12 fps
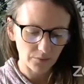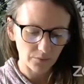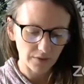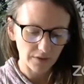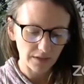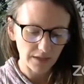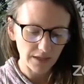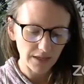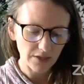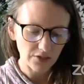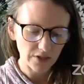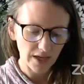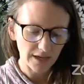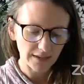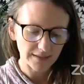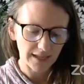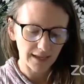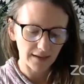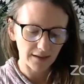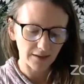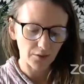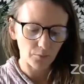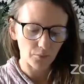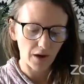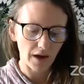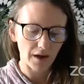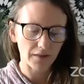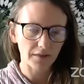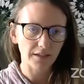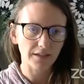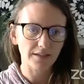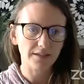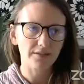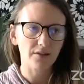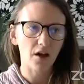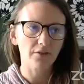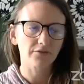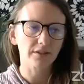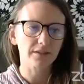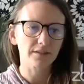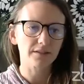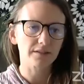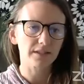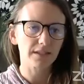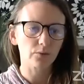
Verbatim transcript: And with each exhaling breath, it softens